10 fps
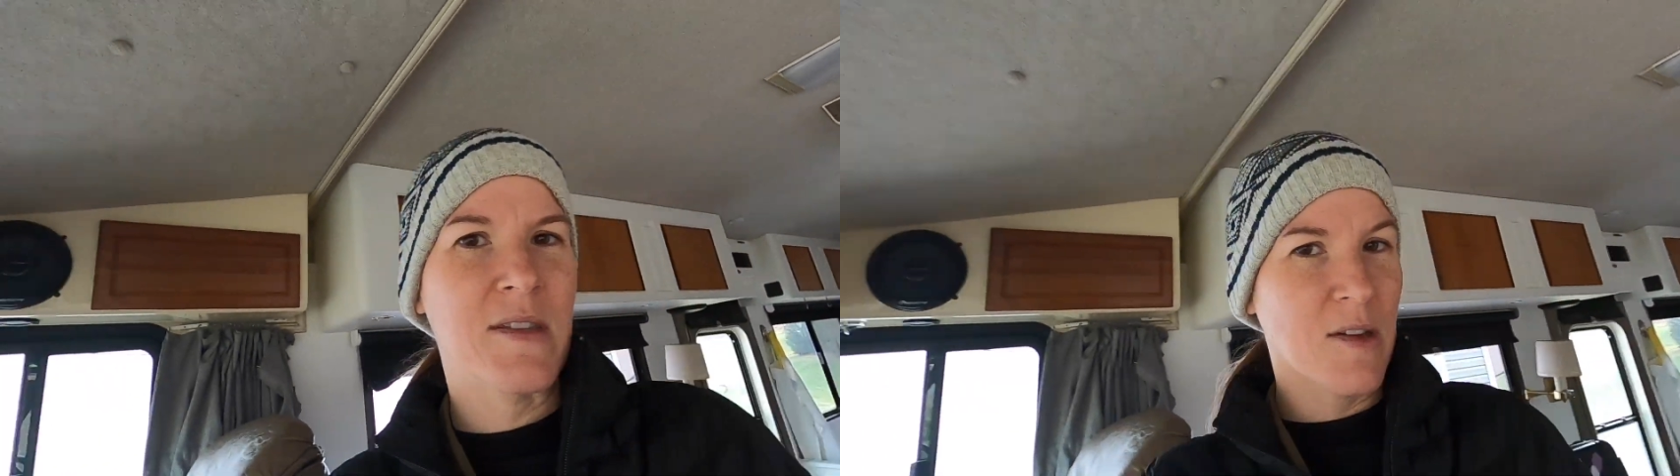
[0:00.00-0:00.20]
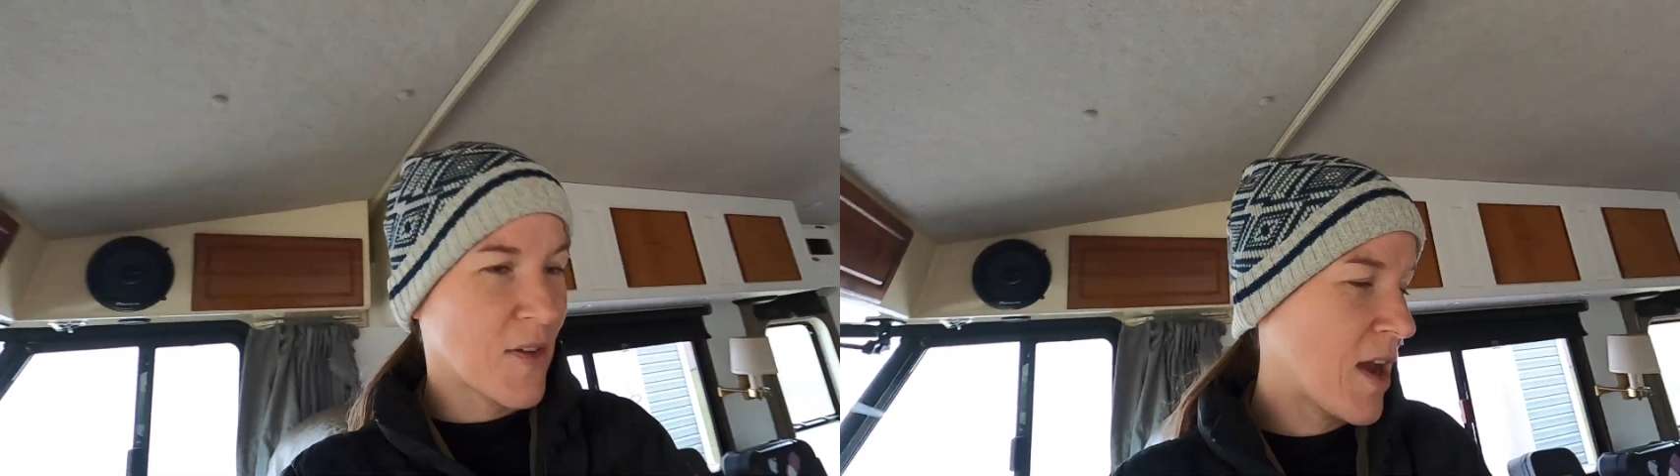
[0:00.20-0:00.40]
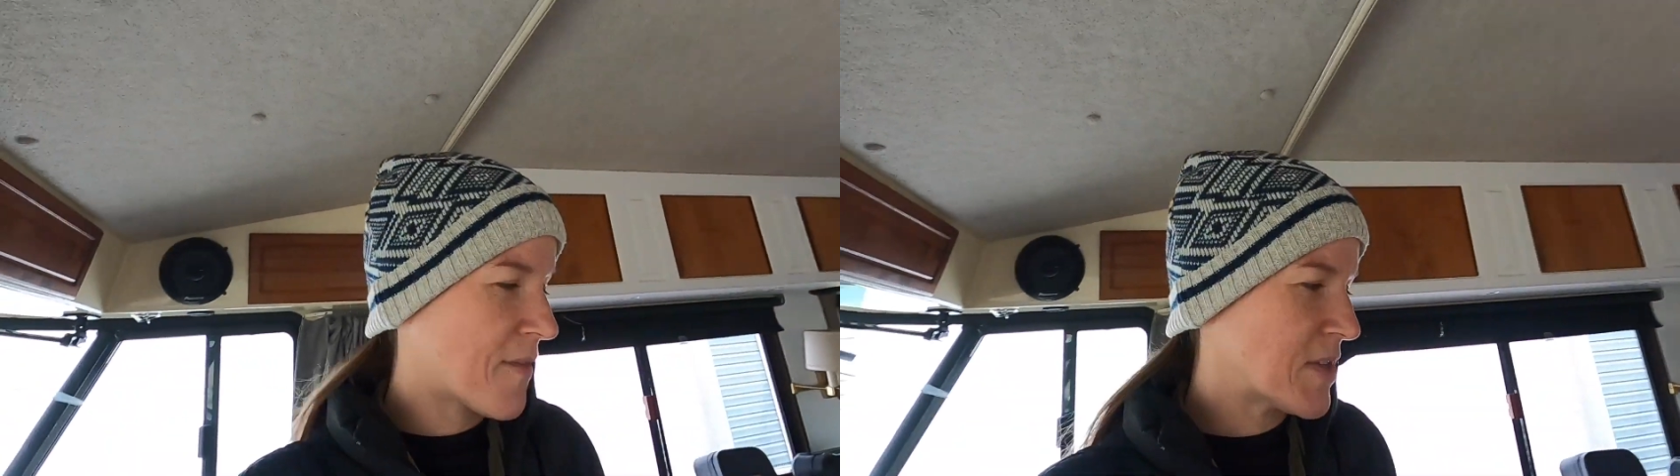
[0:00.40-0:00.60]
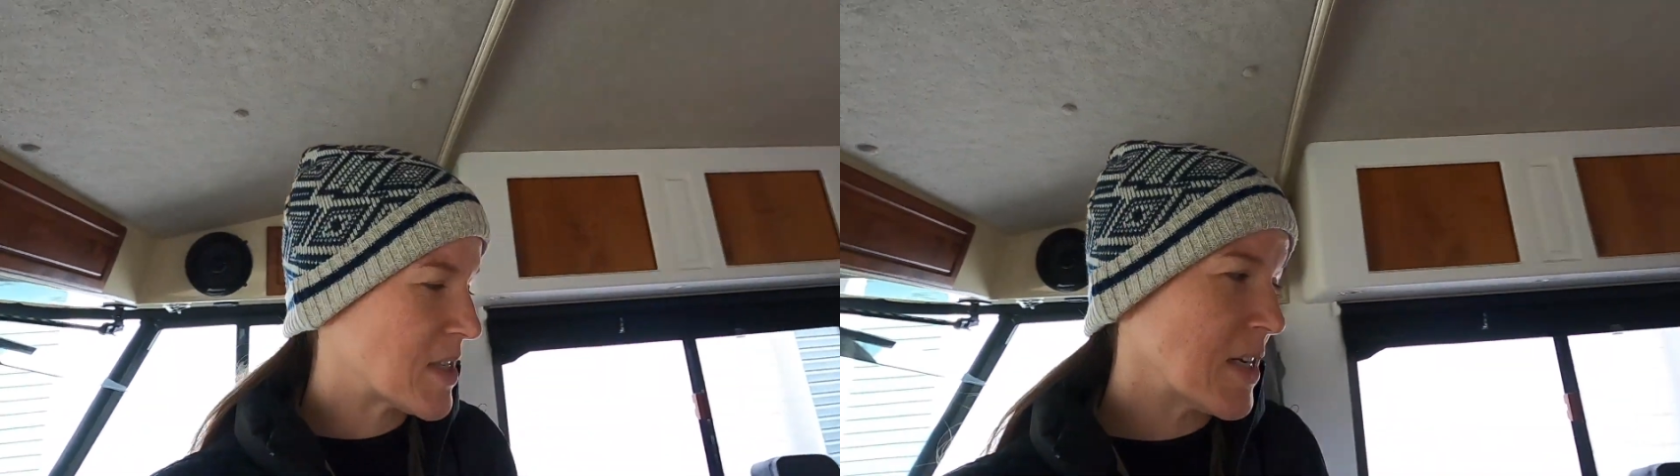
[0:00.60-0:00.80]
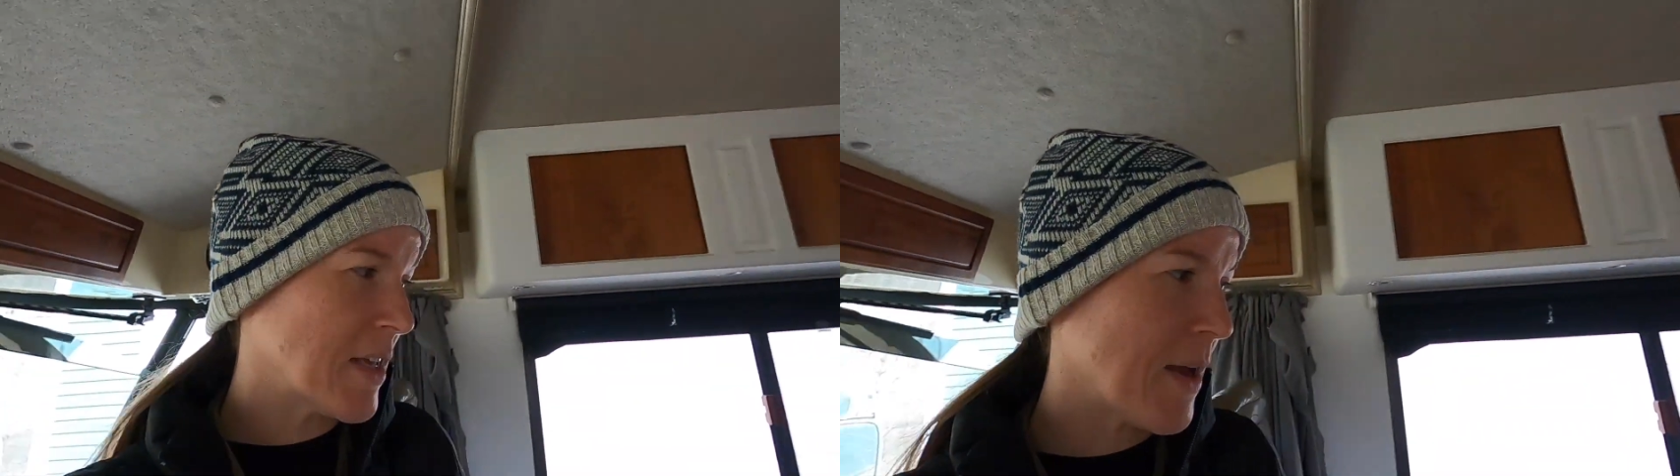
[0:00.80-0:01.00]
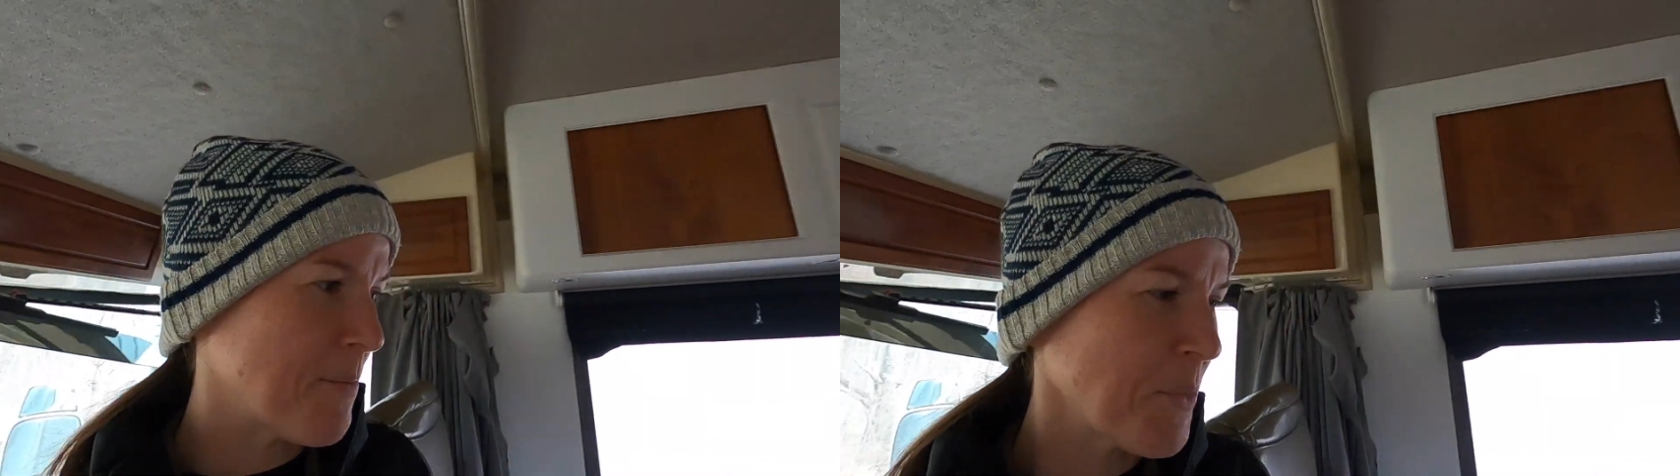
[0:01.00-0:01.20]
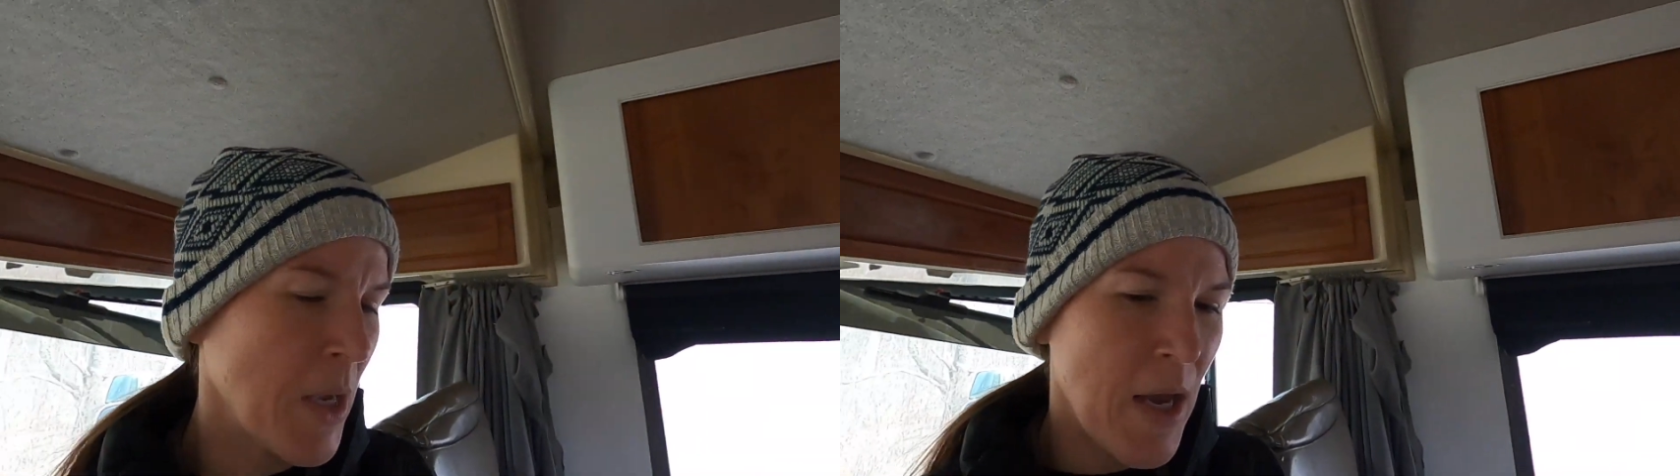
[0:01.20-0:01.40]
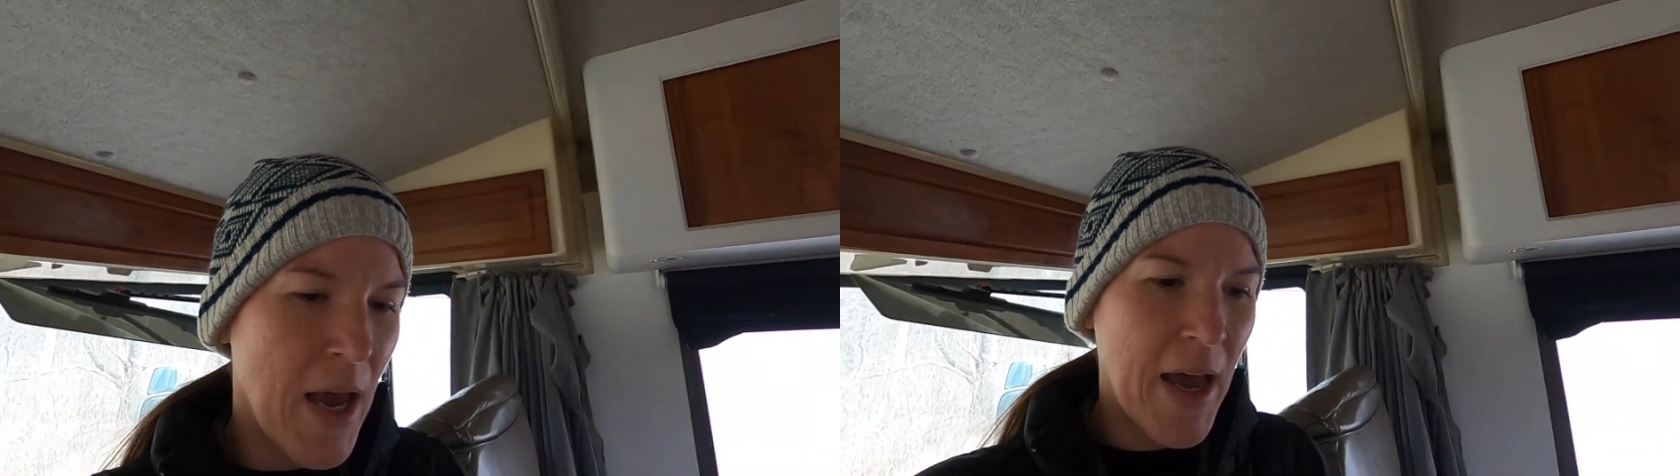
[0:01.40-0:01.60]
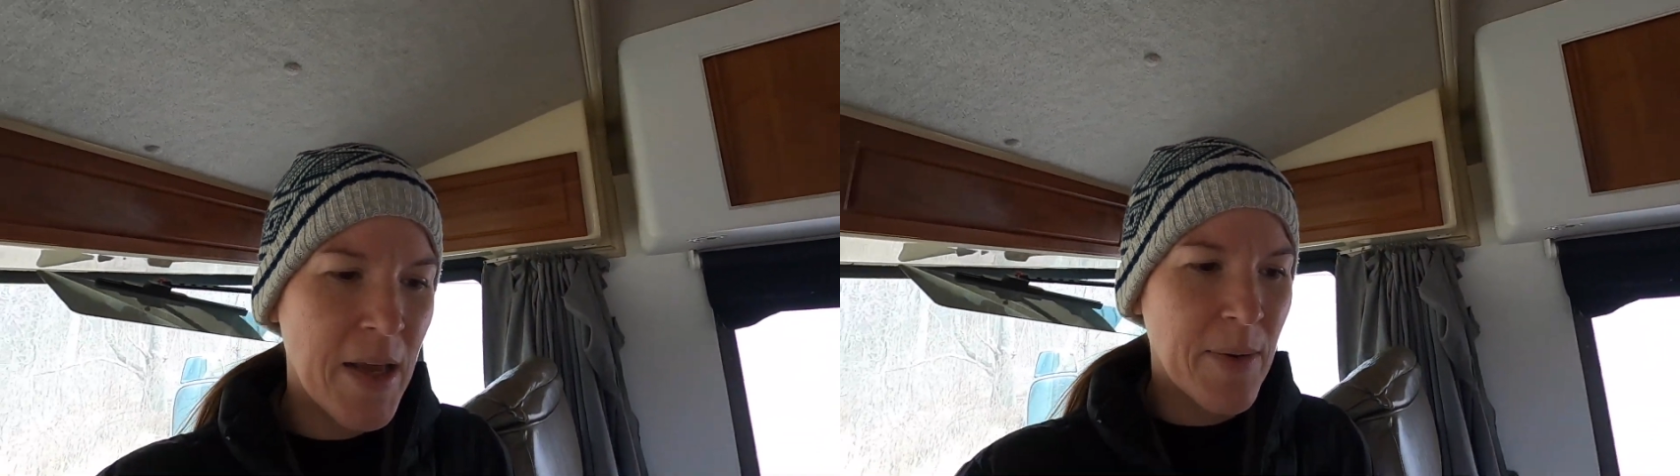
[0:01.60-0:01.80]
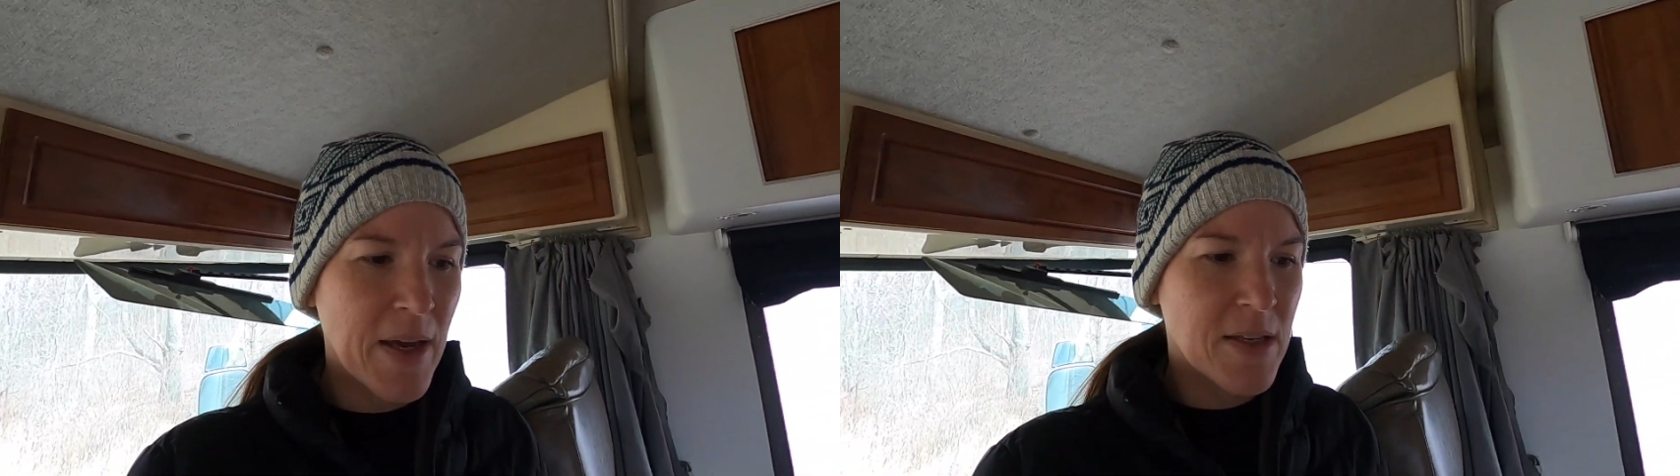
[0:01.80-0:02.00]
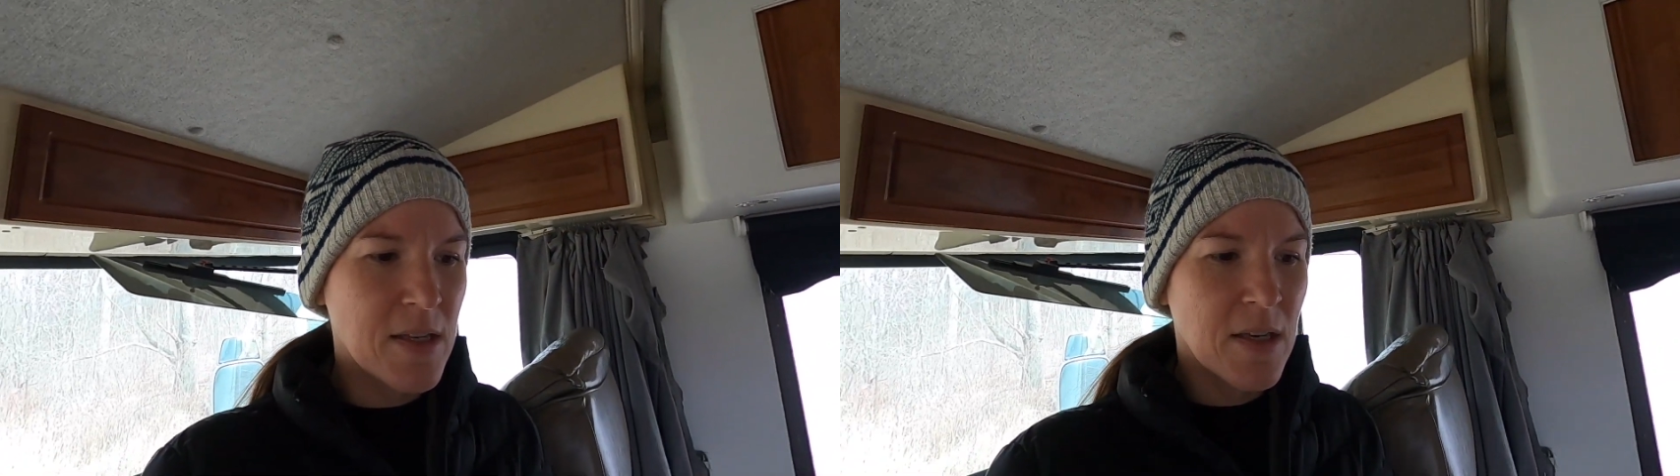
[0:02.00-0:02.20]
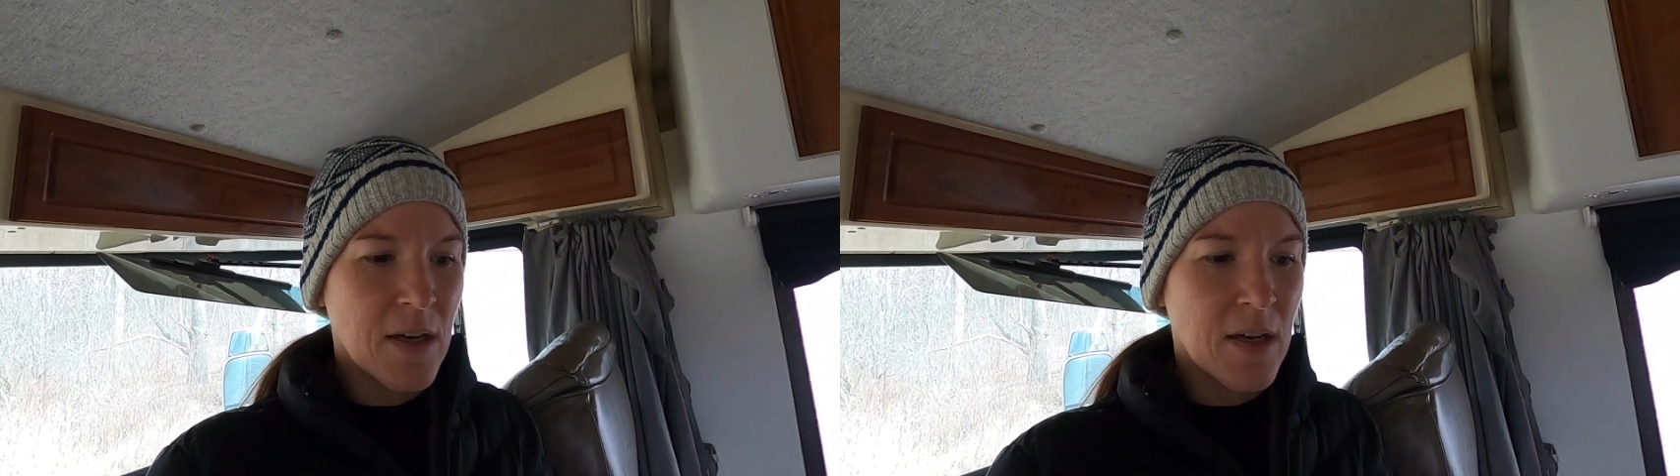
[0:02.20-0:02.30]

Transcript: so if you haven't seen it yet. Anyways,